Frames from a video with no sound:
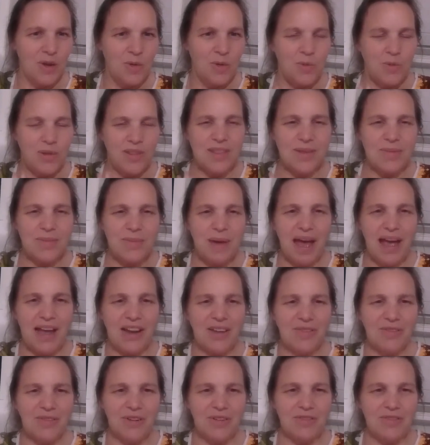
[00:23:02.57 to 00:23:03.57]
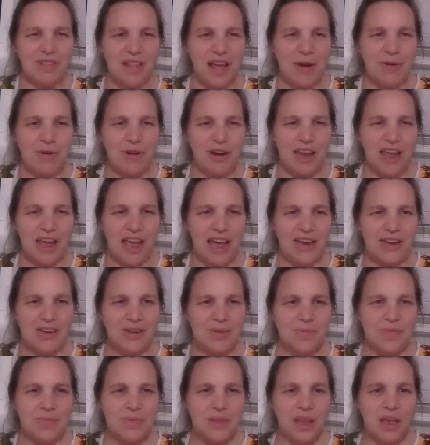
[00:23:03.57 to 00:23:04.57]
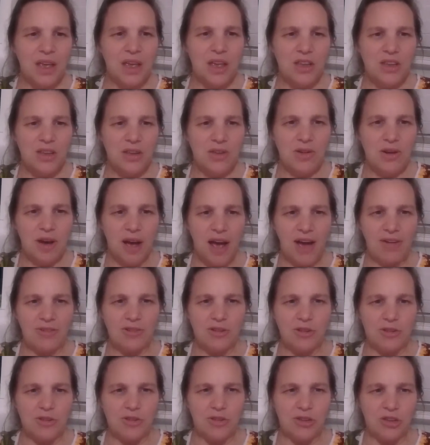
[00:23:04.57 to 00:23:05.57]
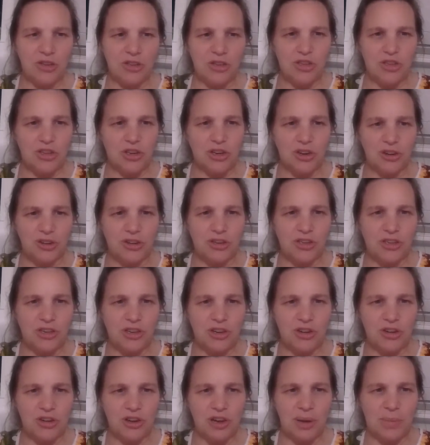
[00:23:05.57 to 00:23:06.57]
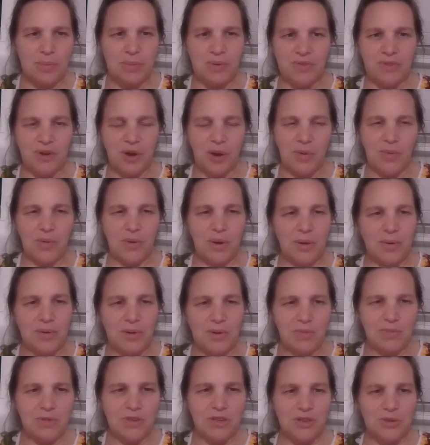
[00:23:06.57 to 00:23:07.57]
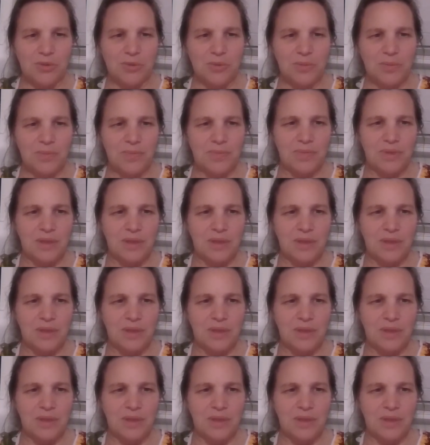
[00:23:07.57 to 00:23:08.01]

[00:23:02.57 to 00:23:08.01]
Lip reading: With the back of her floury hand. You know how to stir sugar into your cup of cocoa, don't you?